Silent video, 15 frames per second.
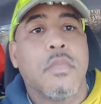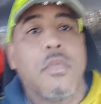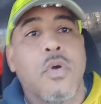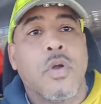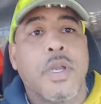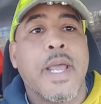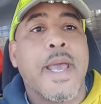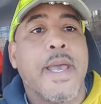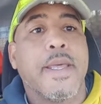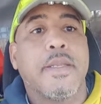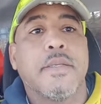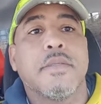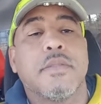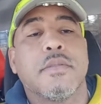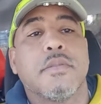Or not,
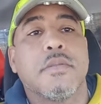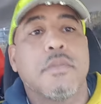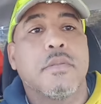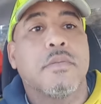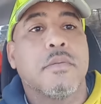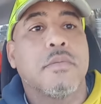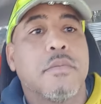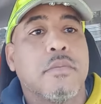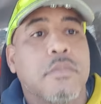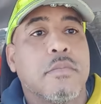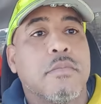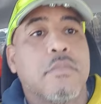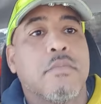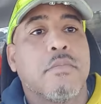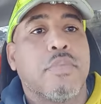
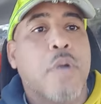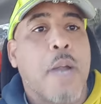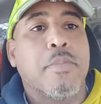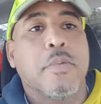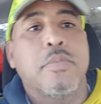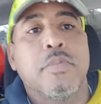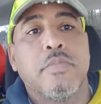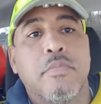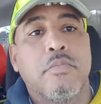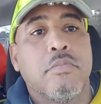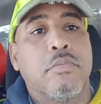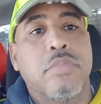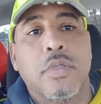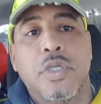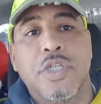proper
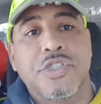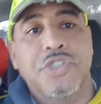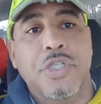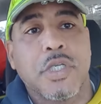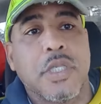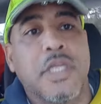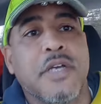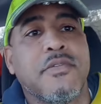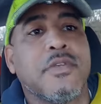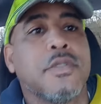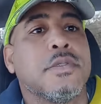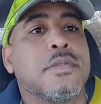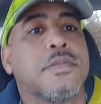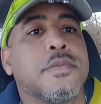blood sugar level,